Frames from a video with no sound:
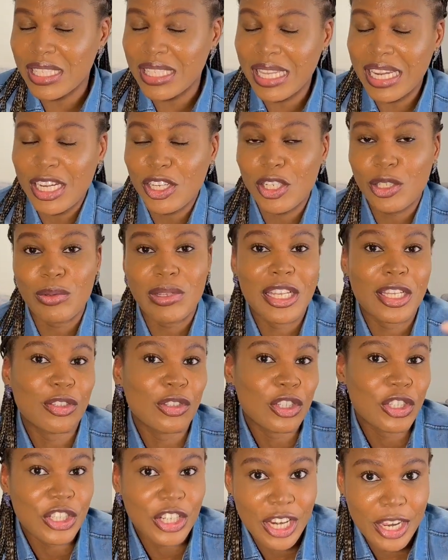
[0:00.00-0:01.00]
and I just wanted to
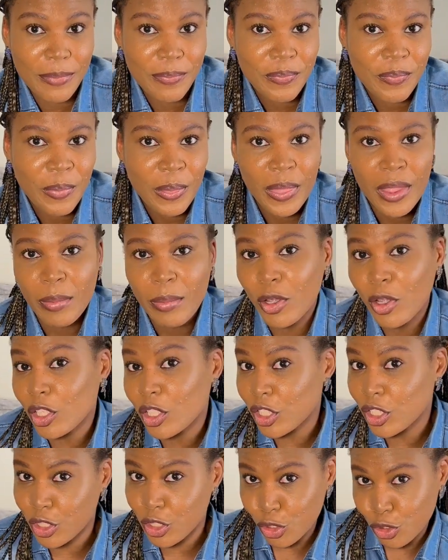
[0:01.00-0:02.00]
share because
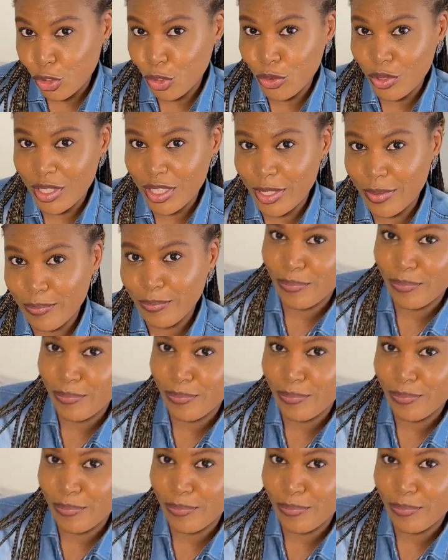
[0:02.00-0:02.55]
it's the truth.